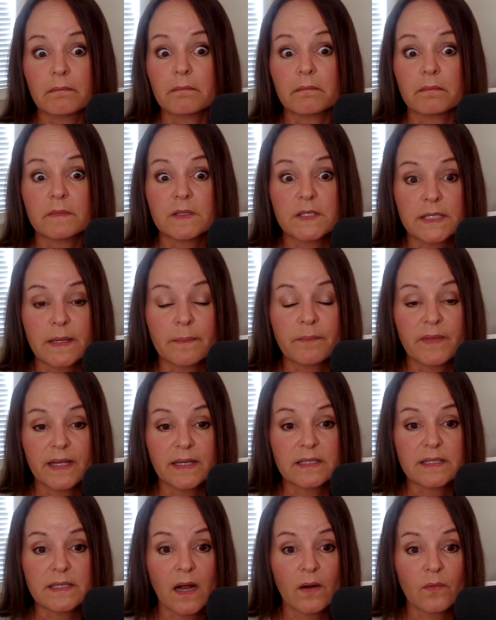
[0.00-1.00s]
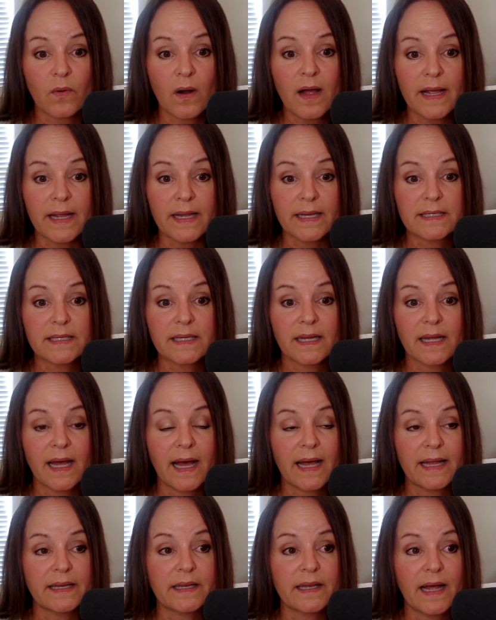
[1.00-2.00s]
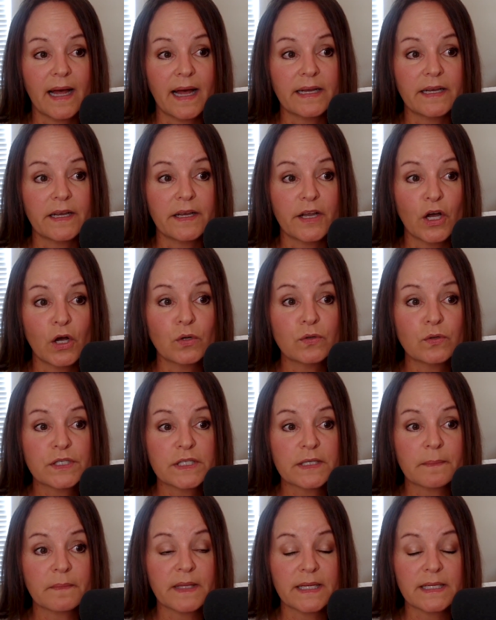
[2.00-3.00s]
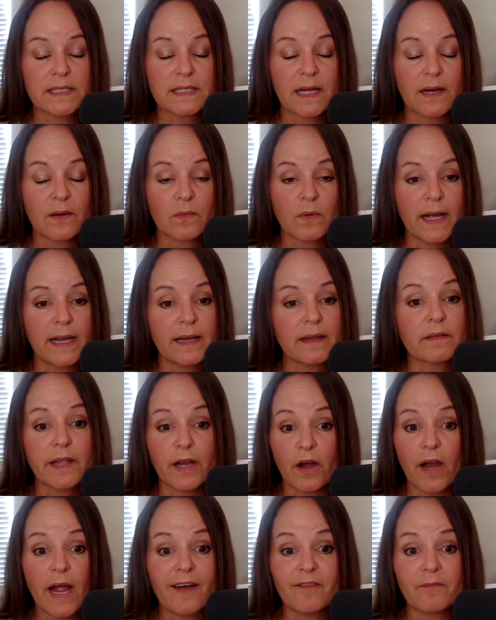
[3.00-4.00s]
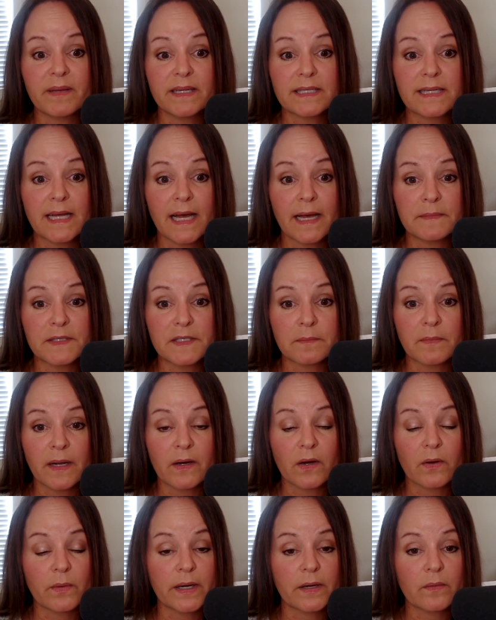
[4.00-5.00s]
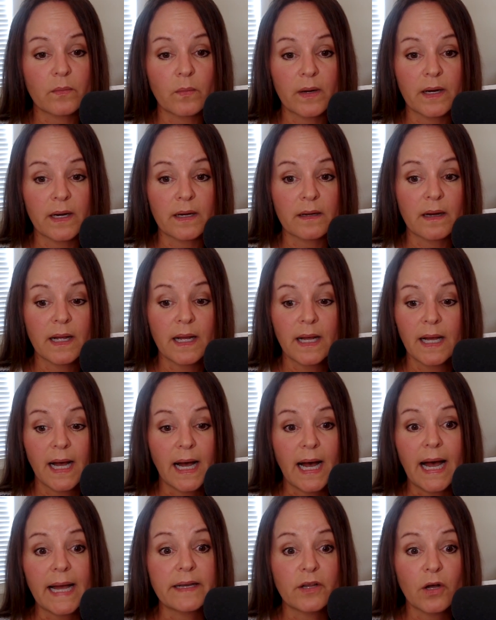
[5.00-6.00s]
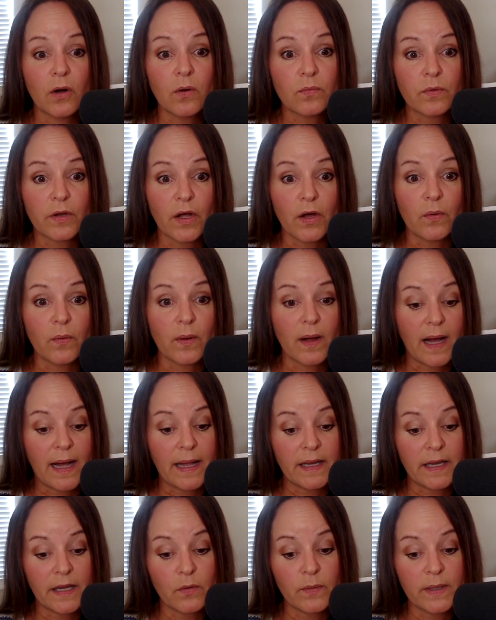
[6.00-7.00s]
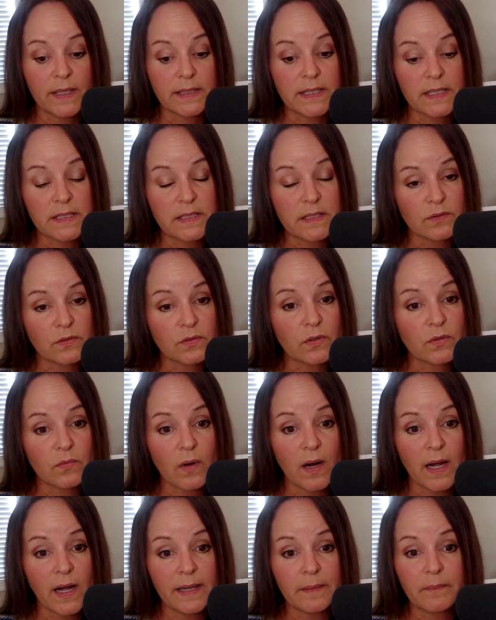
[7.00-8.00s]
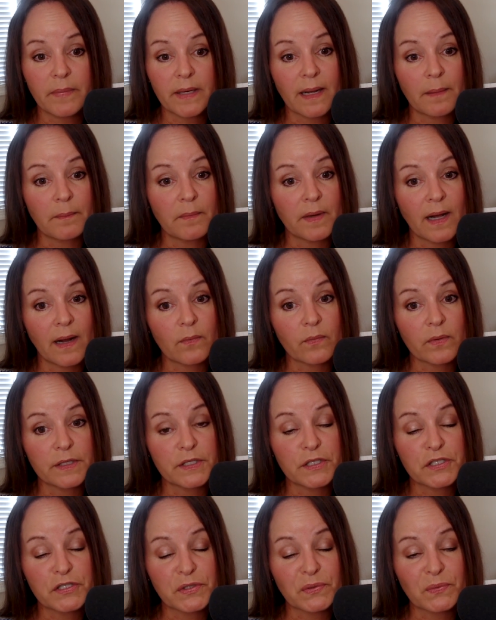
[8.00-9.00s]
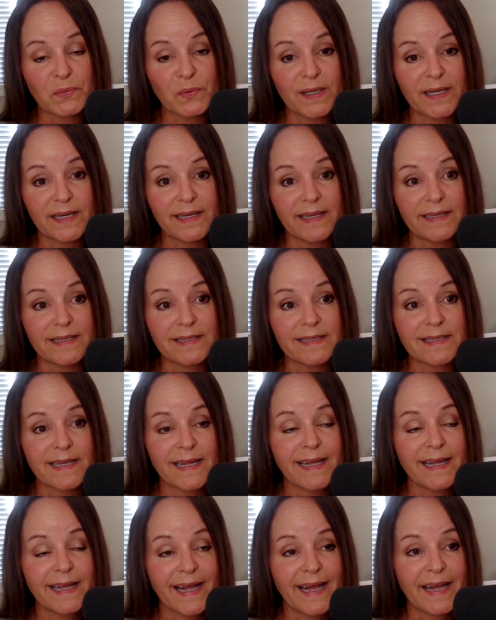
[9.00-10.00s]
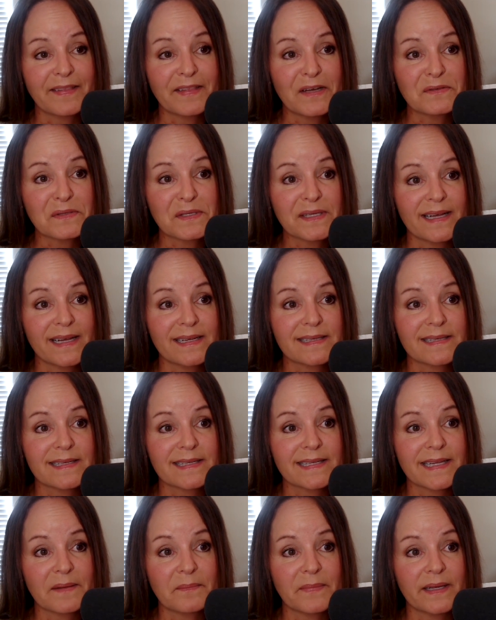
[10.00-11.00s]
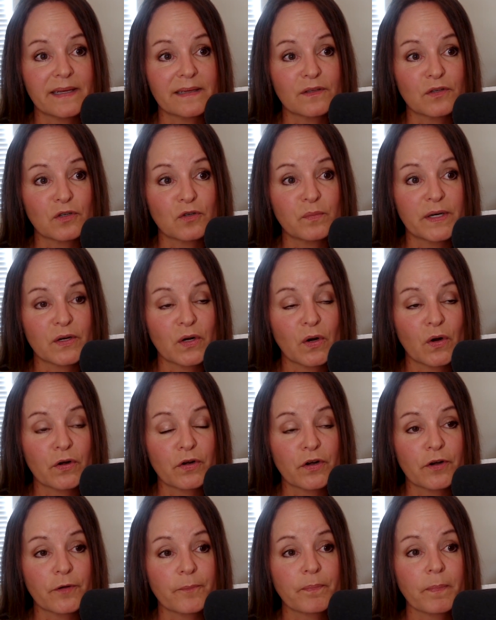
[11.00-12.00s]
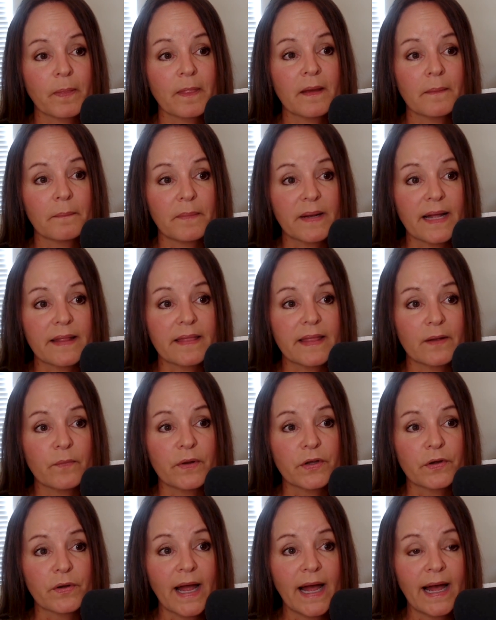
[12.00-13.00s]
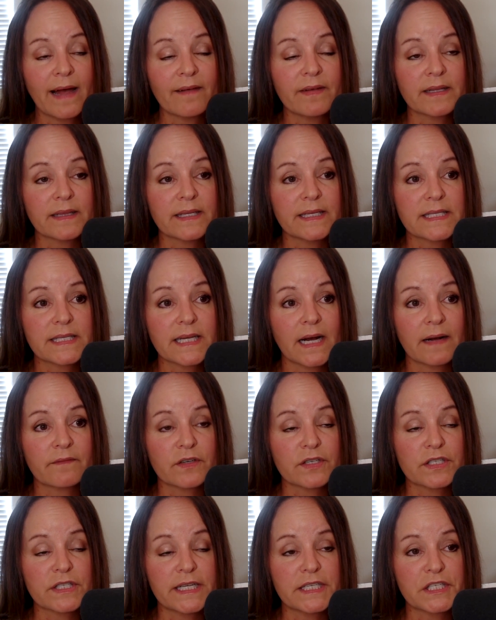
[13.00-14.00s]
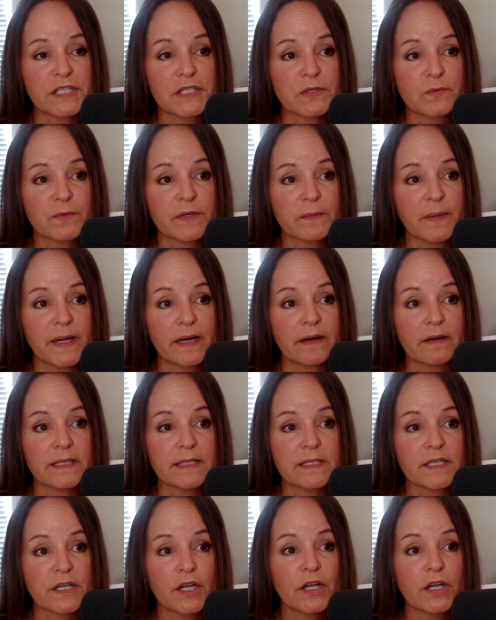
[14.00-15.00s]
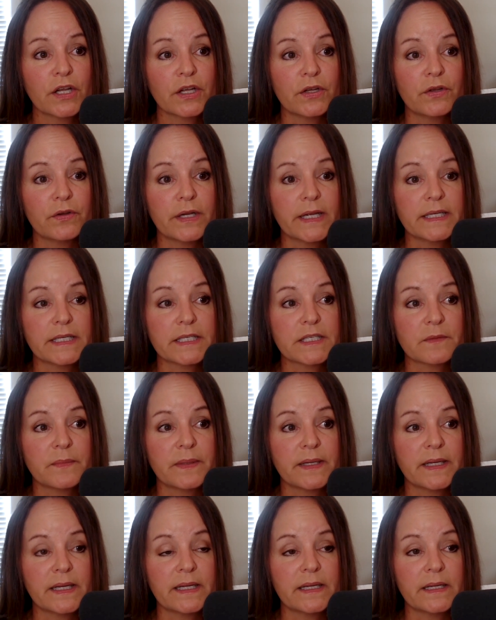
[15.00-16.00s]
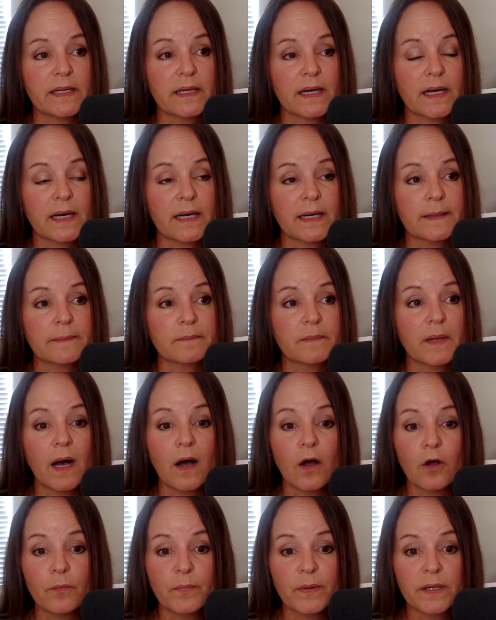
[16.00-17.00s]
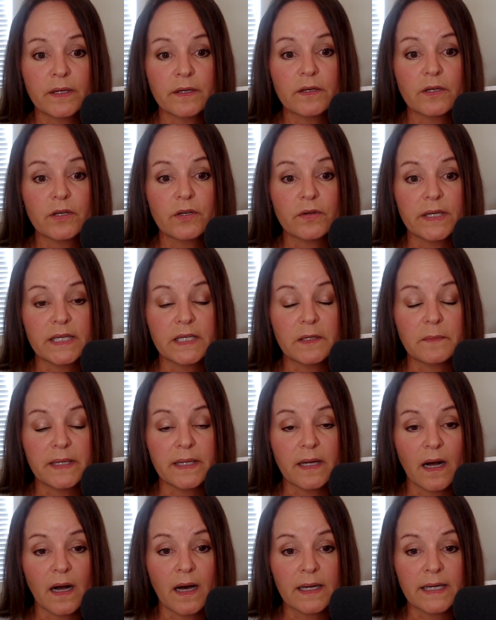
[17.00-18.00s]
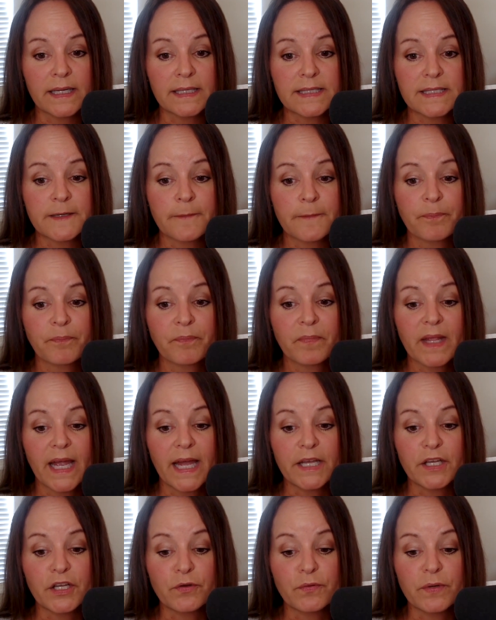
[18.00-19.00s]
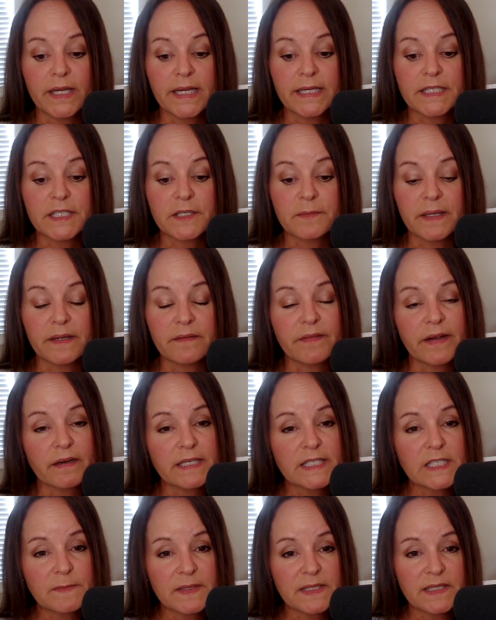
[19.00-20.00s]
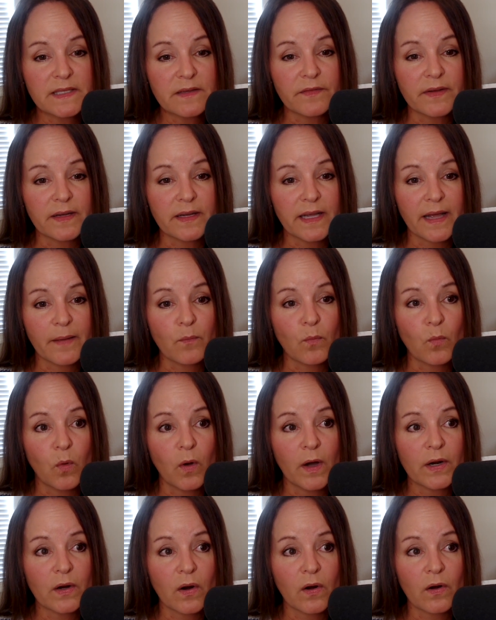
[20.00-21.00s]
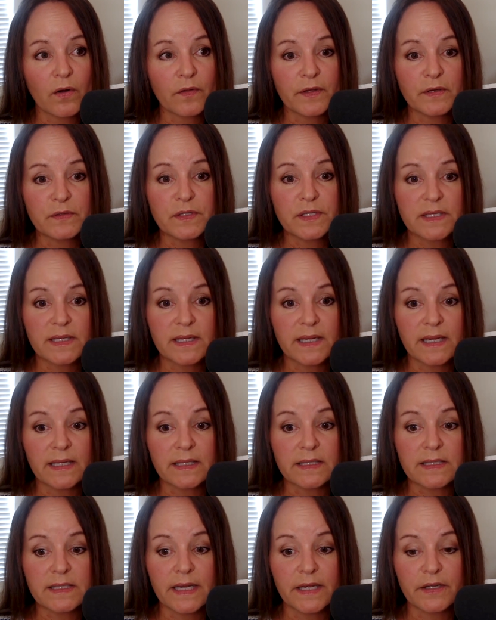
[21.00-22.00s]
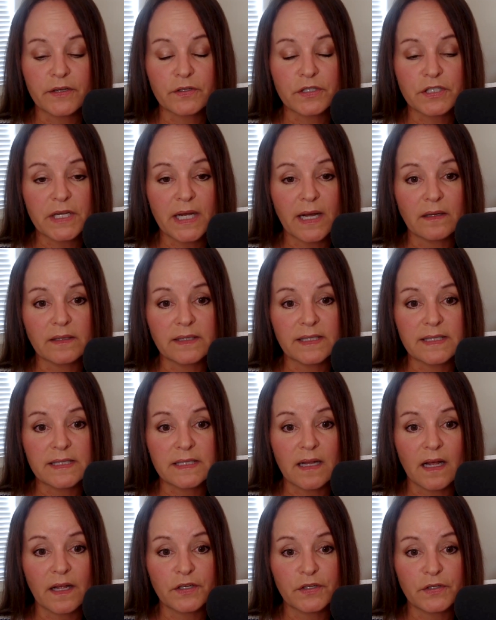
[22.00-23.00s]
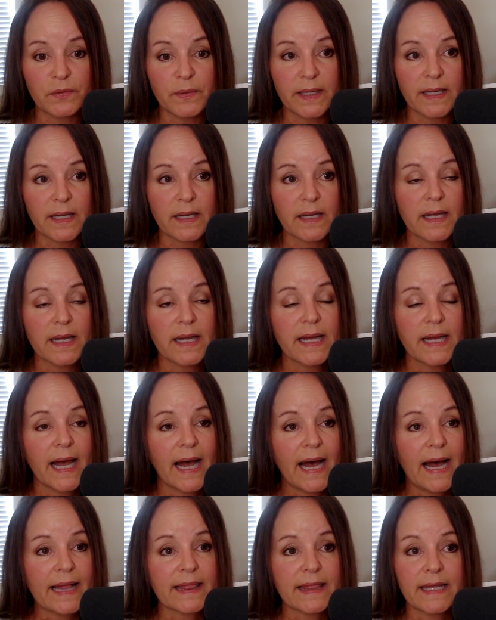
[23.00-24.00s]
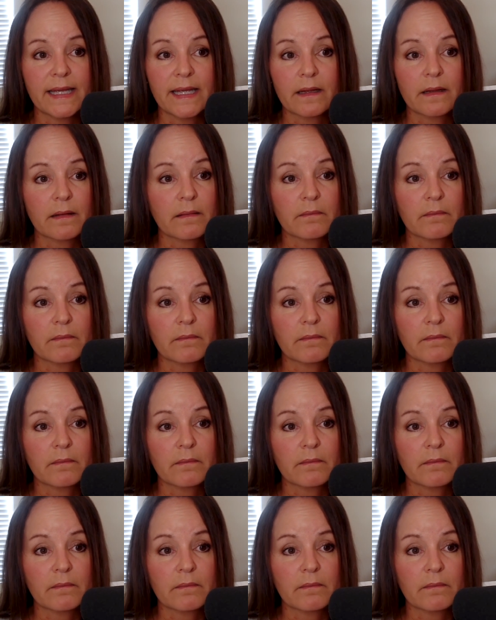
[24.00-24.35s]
something's not right. I know something's not right. There have been times in my career where I don't know. I know it doesn't look right, but I'm not really sure what it is. And those cases can be a little bit harder. But I think when you're having these conversations with parents, you need to be open, you need to be honest, and you need to be very specific in what are those things that your child is not doing. I think